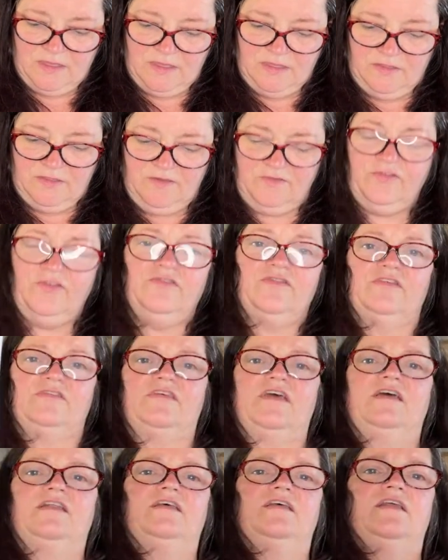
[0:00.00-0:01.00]
This is a
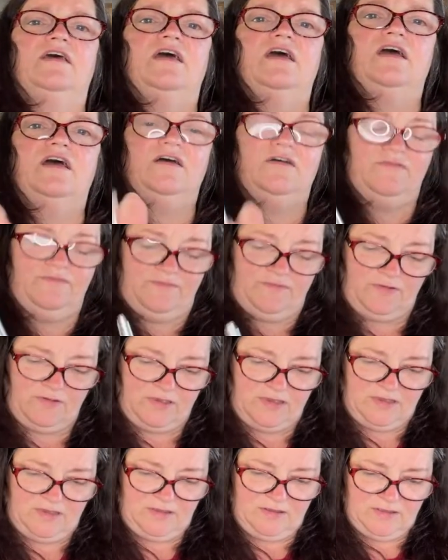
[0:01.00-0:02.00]
10.5,
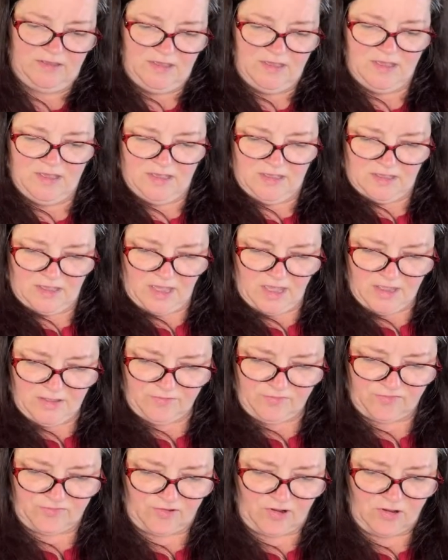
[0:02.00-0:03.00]
okay. I had
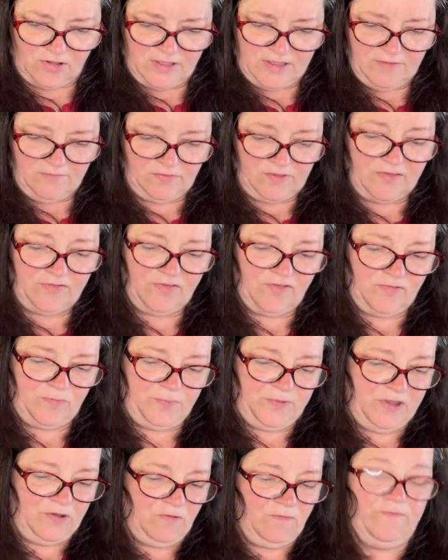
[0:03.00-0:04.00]
sterling. This is
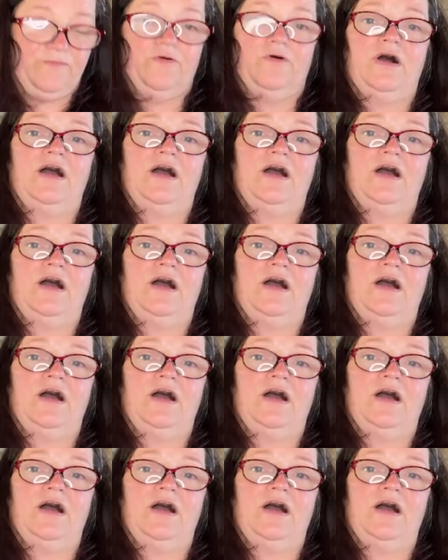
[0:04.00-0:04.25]
beautiful.